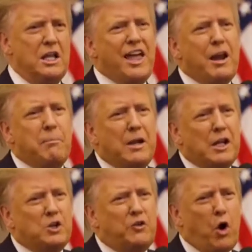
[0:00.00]
That
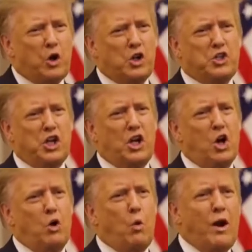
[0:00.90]
means focusing
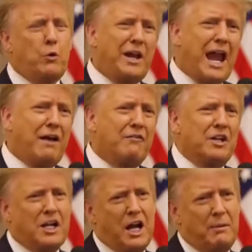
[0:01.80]
on what we have
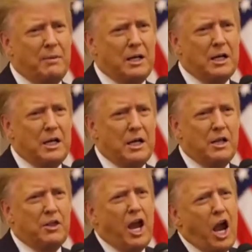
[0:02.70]
in common,
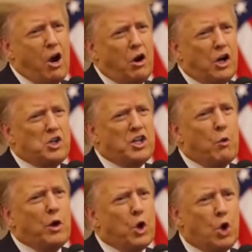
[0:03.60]
the heritage
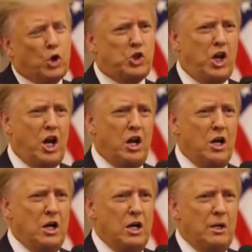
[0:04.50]
that we all share.